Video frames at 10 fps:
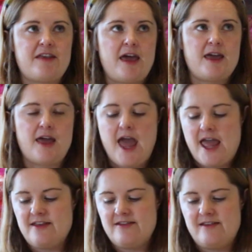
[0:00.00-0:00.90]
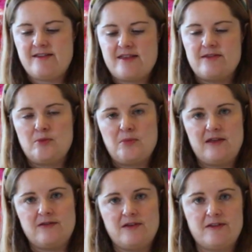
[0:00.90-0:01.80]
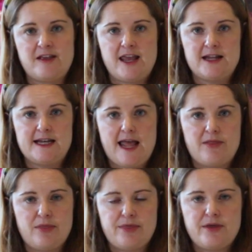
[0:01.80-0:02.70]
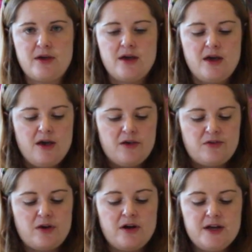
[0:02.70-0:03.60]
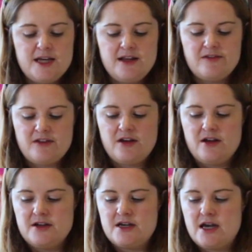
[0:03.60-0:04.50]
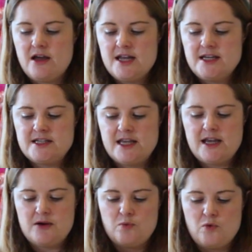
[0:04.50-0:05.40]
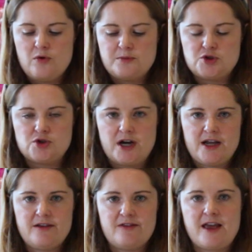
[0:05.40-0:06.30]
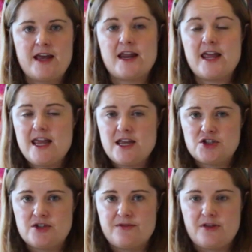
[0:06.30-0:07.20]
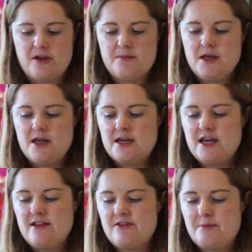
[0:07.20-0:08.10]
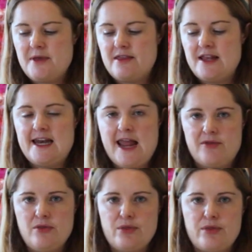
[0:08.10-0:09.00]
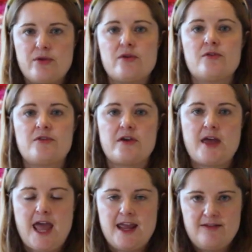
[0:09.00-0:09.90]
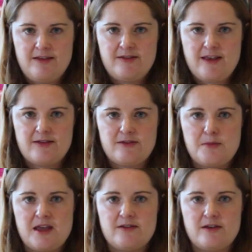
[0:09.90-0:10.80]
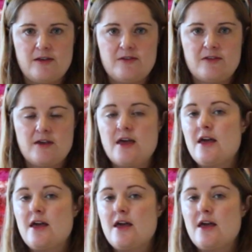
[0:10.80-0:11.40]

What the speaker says: say, 80 centimeters in length. So I need to cut 19 warp strings, and each of them need to be the length, so 80 centimeters,